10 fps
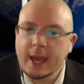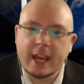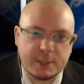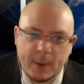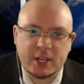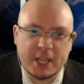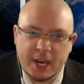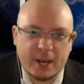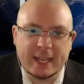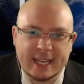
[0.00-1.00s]
especially in the
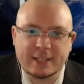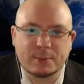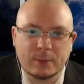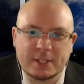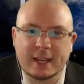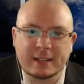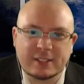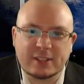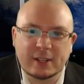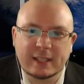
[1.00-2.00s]
early days when it was not
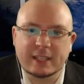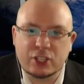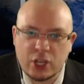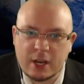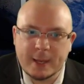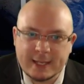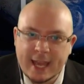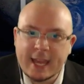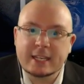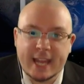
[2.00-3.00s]
necessarily legitimate,
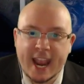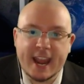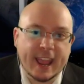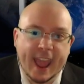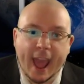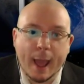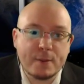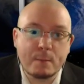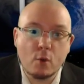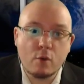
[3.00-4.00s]
data
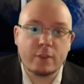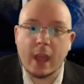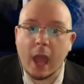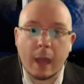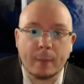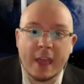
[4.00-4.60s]
caps moved up.